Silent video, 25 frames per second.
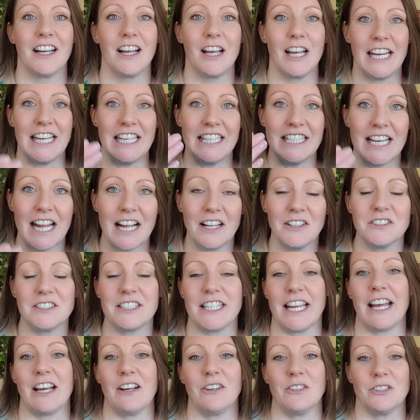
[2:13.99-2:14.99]
He knelt
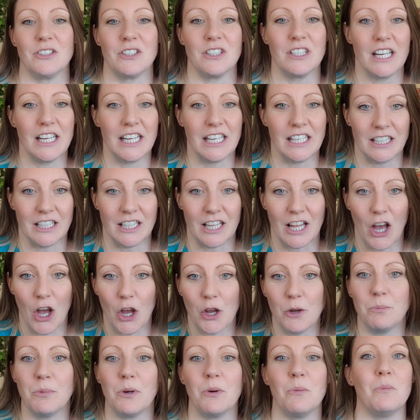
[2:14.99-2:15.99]
down in the
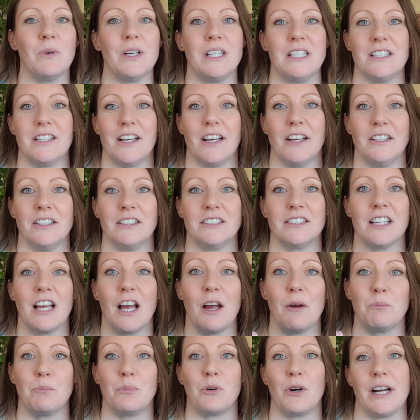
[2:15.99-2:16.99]
open windows
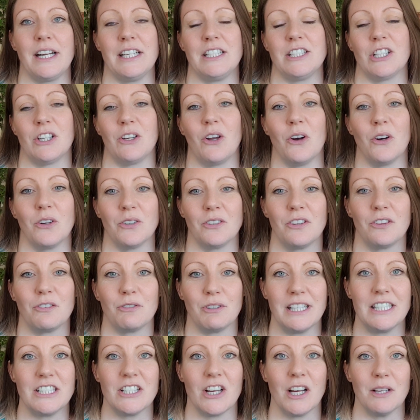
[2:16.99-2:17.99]
and prayed to God
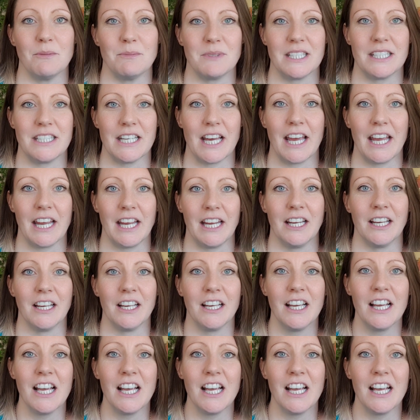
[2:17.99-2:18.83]
three times a day.